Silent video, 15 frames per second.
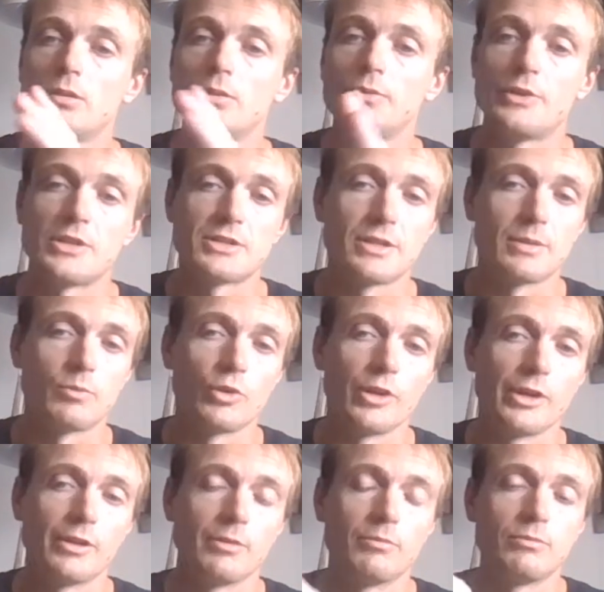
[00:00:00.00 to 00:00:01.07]
this
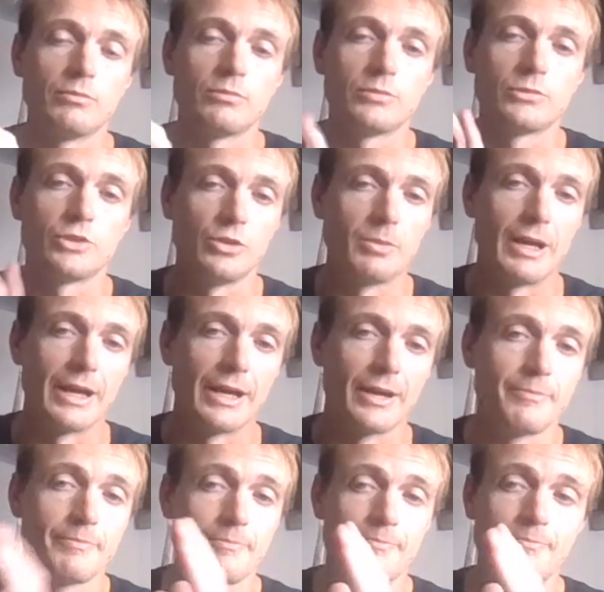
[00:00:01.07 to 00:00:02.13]
separately to the back.
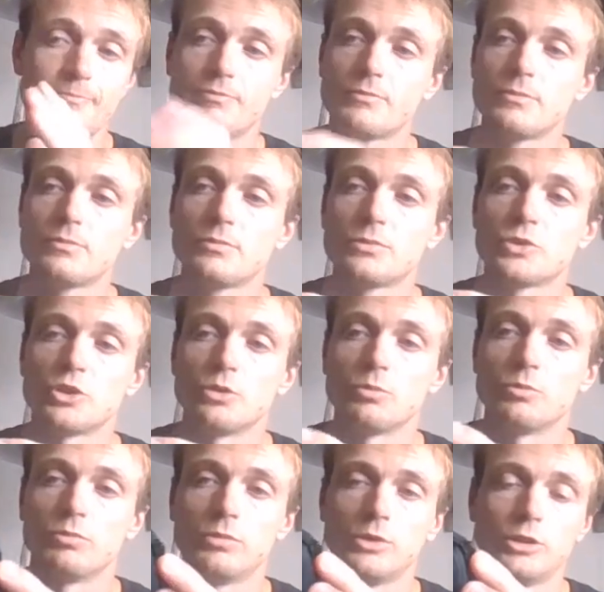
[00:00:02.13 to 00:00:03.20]
So
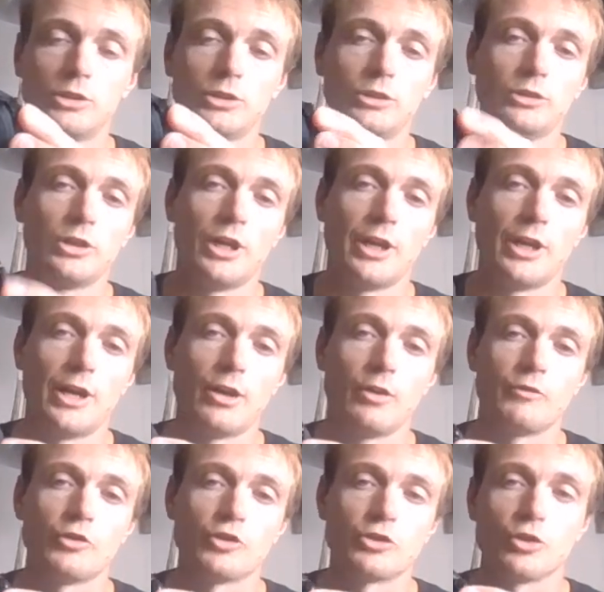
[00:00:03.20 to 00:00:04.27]
I've
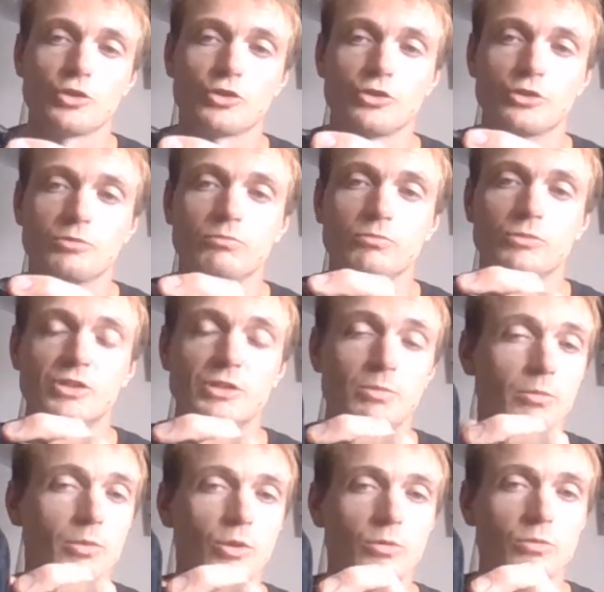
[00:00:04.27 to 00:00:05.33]
just lost the zipper
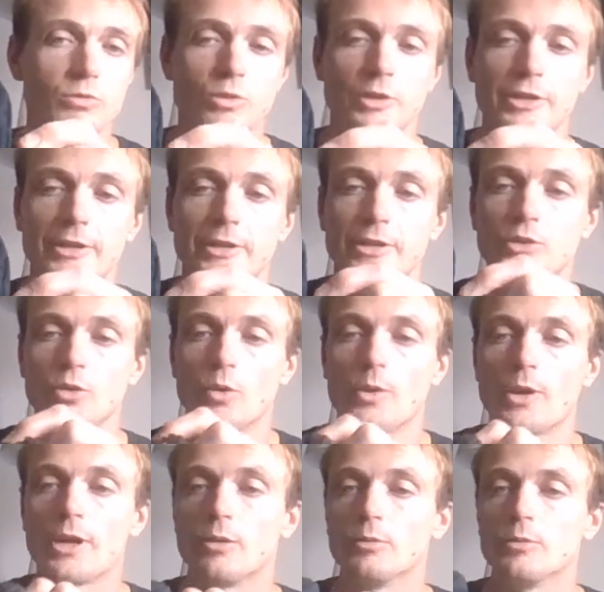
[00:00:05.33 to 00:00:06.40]
pole, so I need to sort that
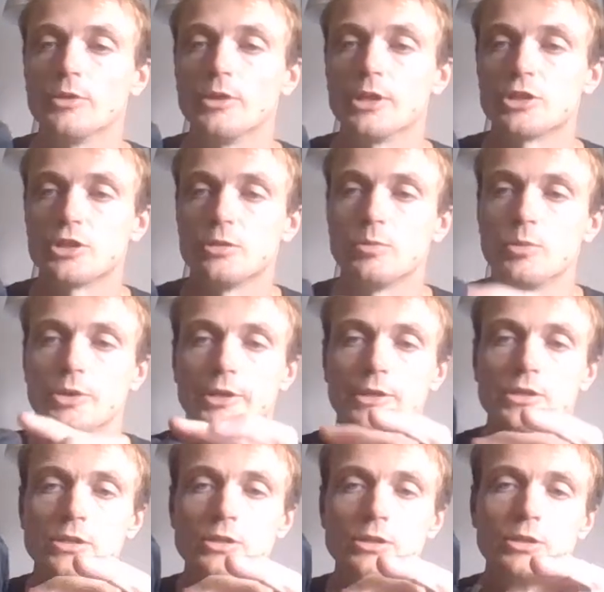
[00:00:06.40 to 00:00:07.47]
out for the next couple of
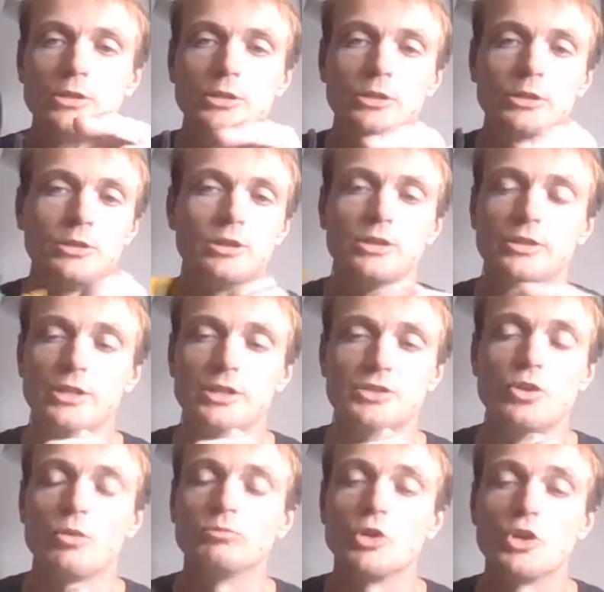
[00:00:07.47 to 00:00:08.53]
days. There's
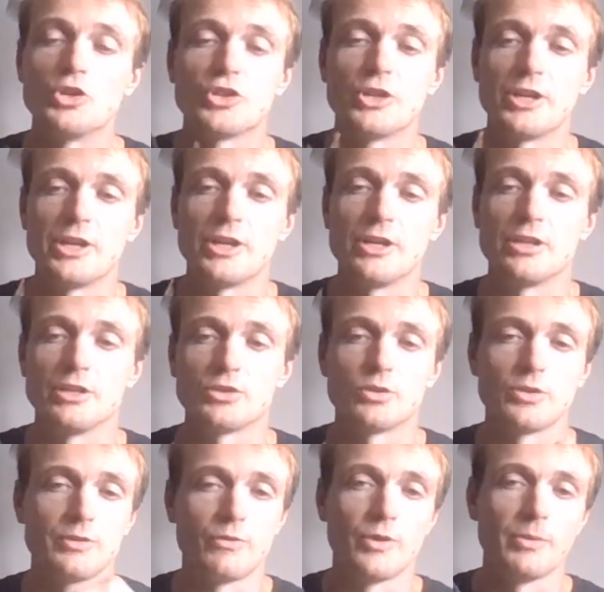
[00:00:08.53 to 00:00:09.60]
not much in here, there's only
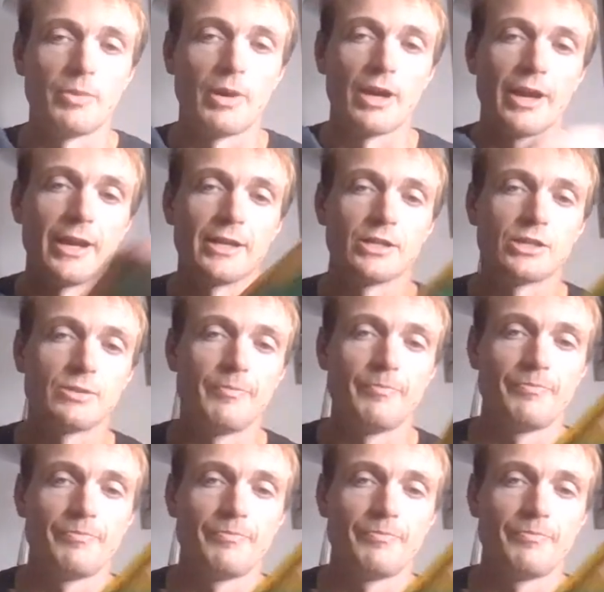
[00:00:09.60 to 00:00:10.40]
3 packets